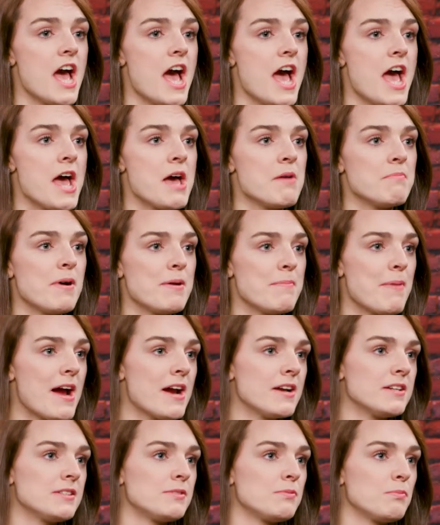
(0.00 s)
Uh, my
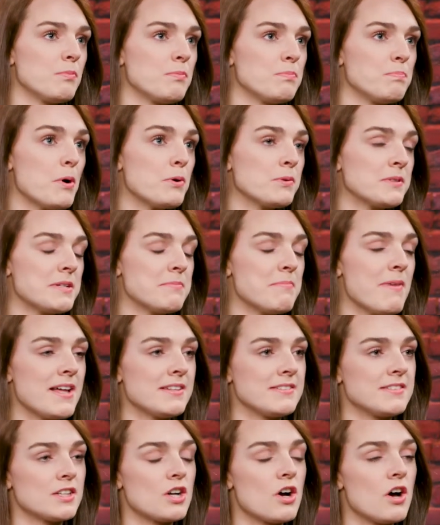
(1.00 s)
parents both did
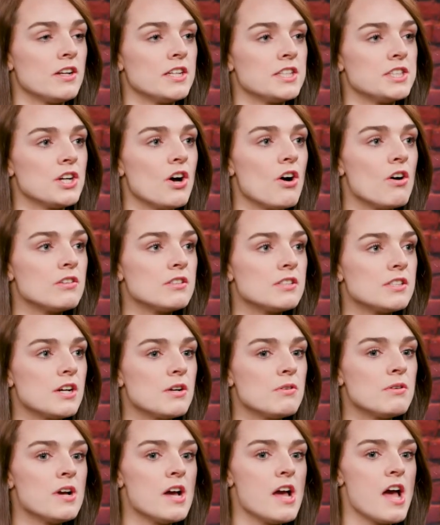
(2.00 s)
maths at college
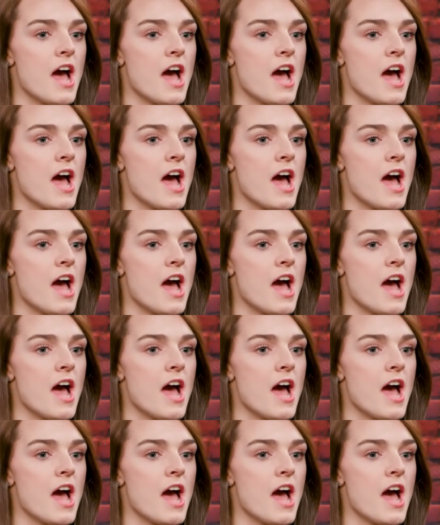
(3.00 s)
also,